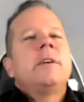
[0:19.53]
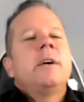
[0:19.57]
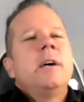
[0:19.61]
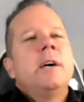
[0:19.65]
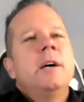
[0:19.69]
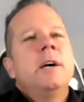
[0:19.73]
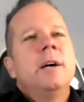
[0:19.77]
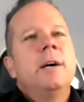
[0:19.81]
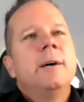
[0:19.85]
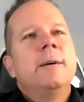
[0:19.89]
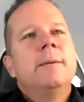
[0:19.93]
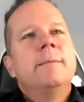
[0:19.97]

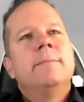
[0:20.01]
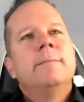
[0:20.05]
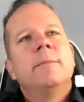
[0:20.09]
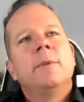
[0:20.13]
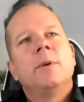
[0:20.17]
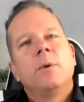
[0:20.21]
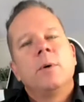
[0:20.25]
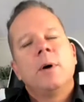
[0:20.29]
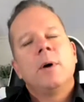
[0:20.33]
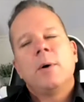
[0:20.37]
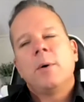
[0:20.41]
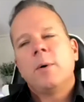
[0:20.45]

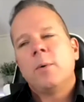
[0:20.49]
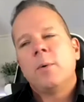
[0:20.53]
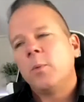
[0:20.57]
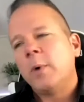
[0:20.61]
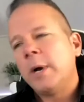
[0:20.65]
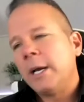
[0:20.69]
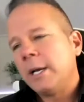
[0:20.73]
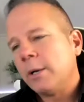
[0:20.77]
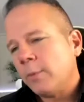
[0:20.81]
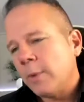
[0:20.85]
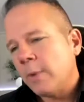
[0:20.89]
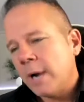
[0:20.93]

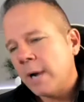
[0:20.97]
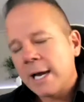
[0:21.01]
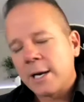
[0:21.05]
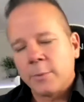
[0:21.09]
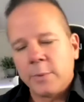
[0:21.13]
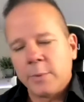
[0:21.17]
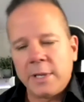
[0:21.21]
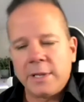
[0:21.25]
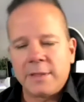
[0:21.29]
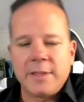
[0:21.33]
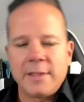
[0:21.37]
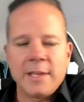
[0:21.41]
How do
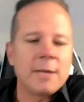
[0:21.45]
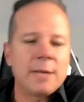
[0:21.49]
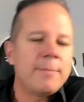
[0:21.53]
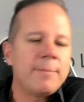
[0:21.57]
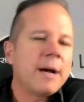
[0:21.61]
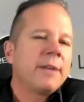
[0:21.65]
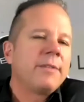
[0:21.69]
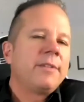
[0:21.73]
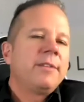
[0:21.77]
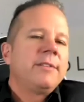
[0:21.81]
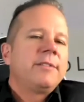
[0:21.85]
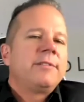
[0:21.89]
we think
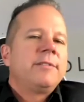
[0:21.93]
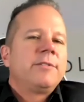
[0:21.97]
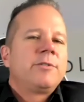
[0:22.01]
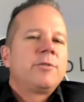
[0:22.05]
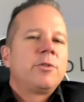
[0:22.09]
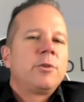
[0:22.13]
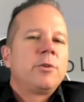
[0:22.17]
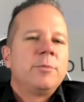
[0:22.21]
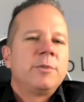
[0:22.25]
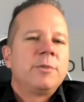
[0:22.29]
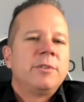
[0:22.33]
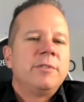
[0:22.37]
about this in
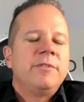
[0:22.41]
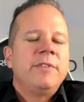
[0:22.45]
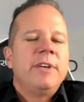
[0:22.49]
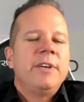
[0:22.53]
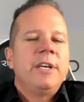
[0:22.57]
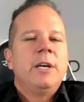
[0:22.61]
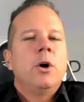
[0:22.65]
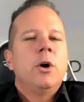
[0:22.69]
terms of a